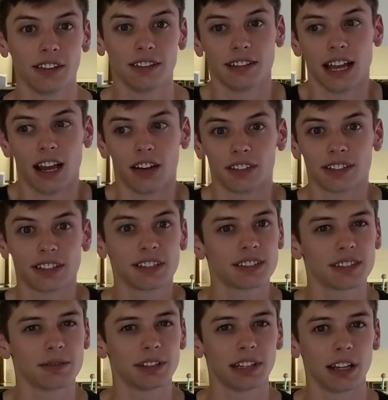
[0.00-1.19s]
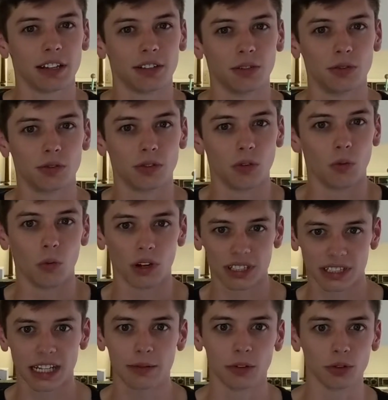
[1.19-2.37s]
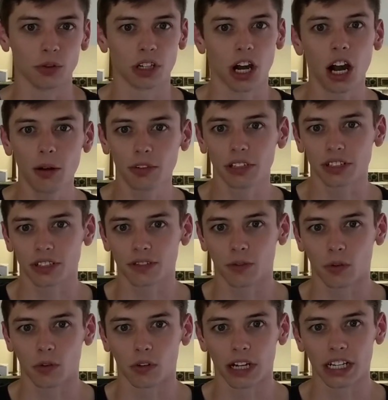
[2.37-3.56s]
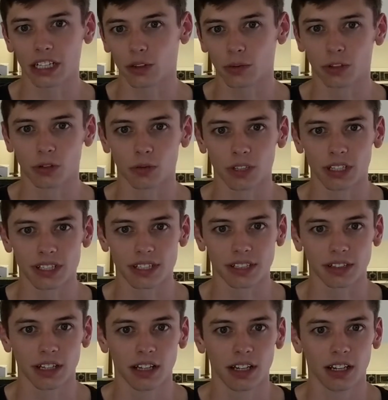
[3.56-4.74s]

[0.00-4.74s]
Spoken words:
Now, this isn't something that Google wasn't able to accomplish for any real reason,